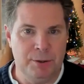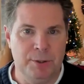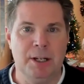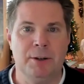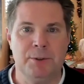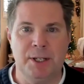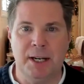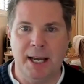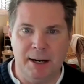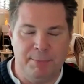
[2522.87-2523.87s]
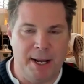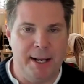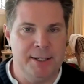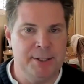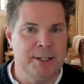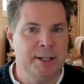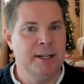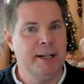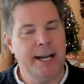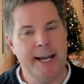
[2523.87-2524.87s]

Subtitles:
with studios and edit bays.